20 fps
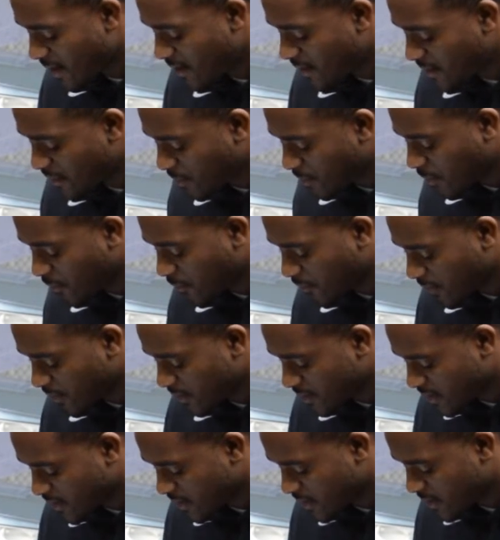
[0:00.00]
They're both
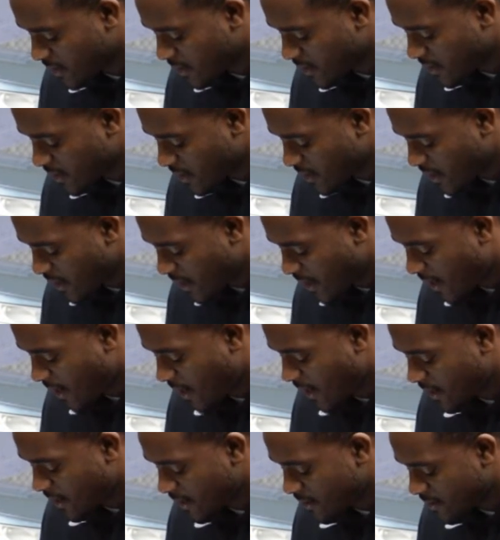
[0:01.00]
fully tinted,
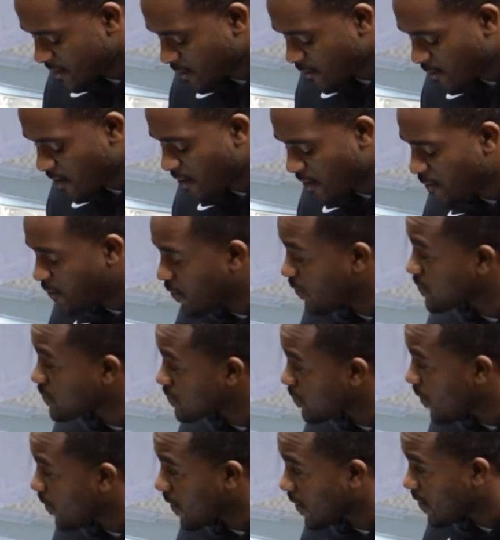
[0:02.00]
and there's a rear roof
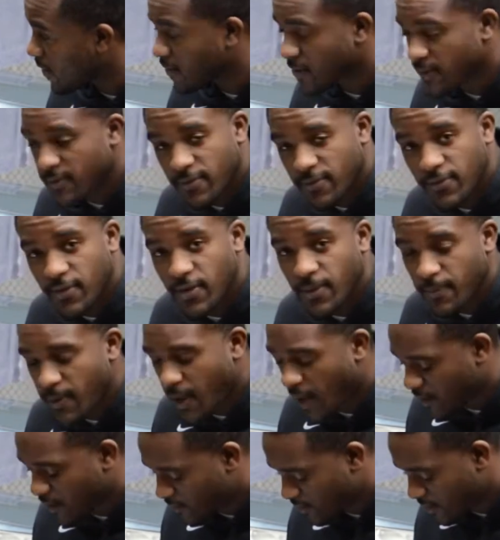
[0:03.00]
spoiler for the
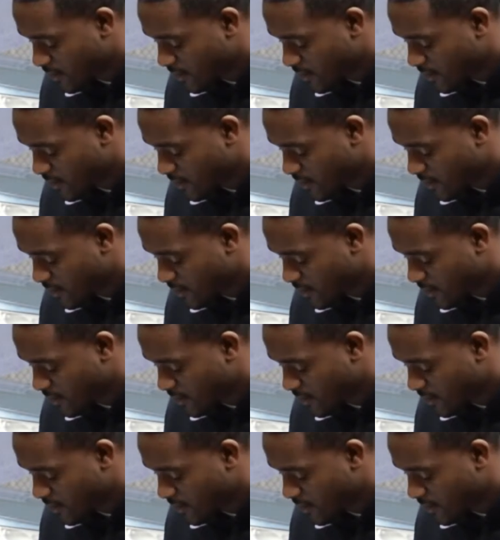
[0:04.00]
black one